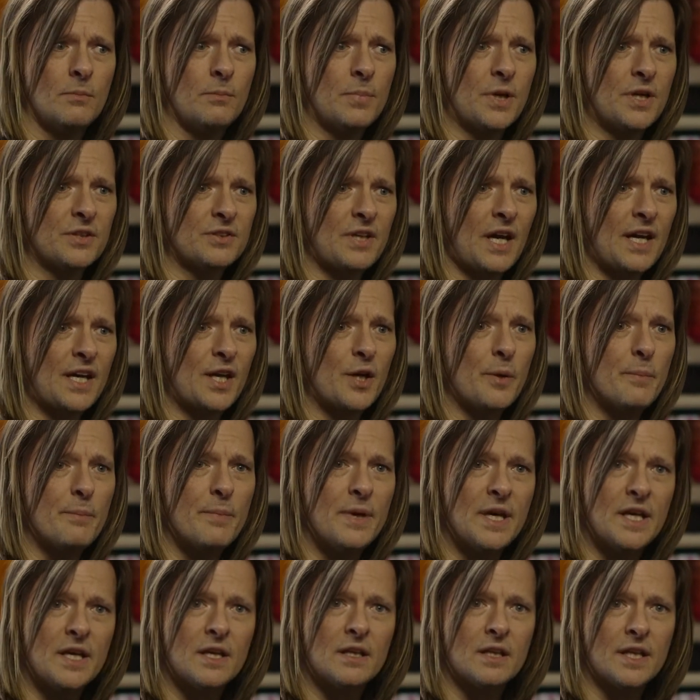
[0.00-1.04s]
because I can
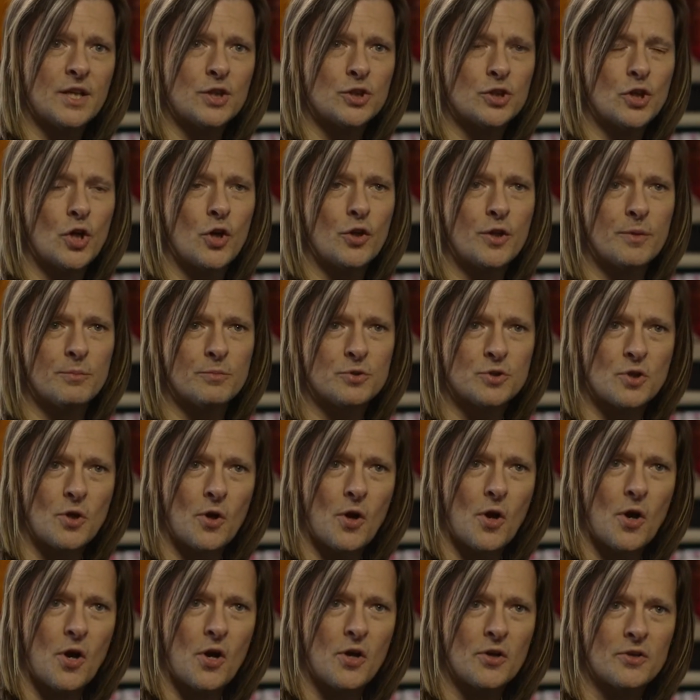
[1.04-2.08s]
immediately show them
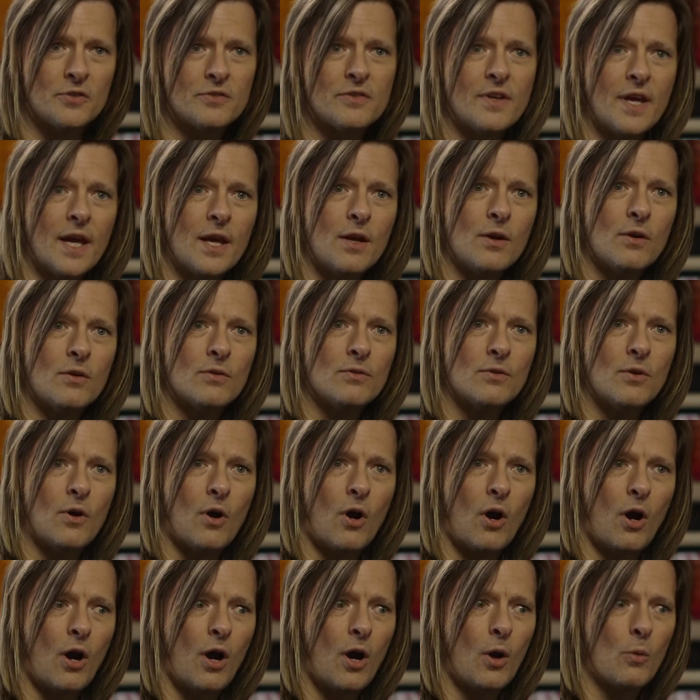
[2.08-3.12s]
songs that
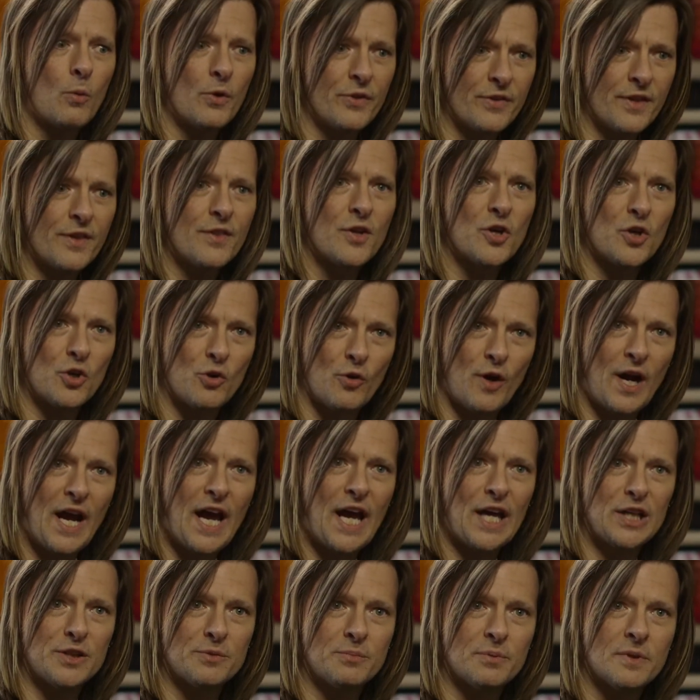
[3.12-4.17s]
are within their
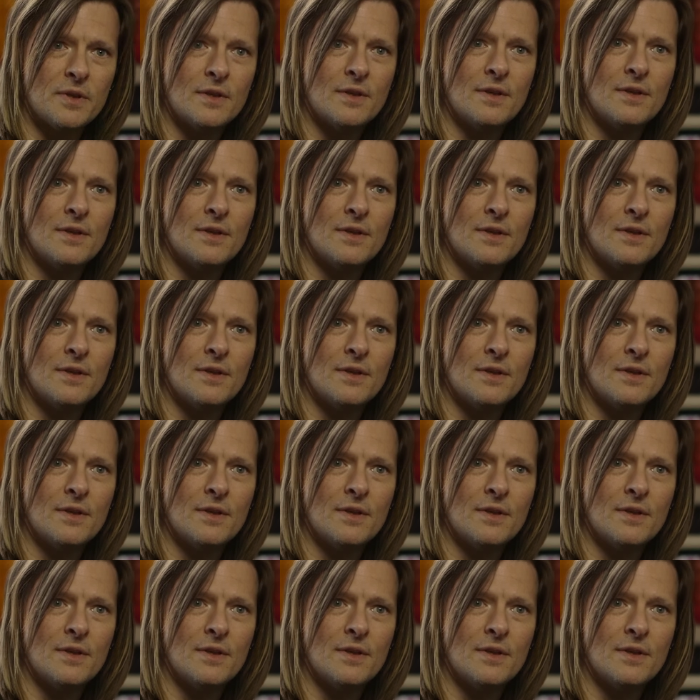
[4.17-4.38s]
grasp,